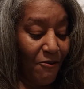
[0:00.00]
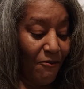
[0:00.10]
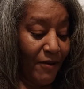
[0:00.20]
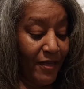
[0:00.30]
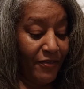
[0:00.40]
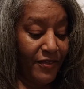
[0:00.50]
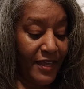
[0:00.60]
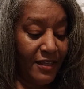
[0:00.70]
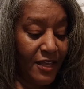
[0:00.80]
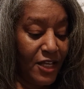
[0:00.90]
"Well
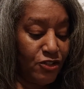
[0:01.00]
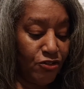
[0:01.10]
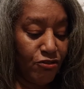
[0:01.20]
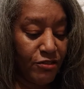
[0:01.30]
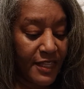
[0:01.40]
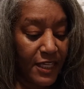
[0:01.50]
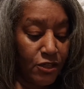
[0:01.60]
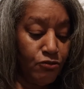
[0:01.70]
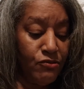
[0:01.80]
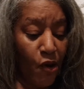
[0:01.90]
then, do you think
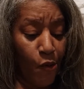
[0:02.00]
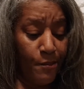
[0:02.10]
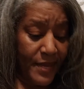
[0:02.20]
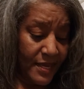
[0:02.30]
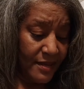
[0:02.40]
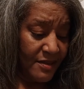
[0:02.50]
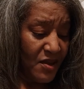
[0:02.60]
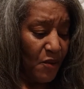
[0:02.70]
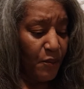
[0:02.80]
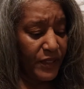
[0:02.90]
you know me?
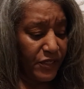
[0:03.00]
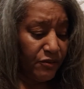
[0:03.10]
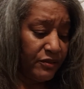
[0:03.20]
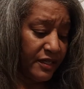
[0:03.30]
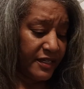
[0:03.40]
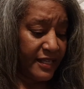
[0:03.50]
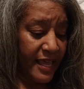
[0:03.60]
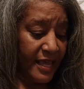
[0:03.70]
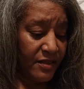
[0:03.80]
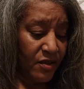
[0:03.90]
What are you looking
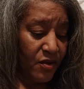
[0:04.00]
at?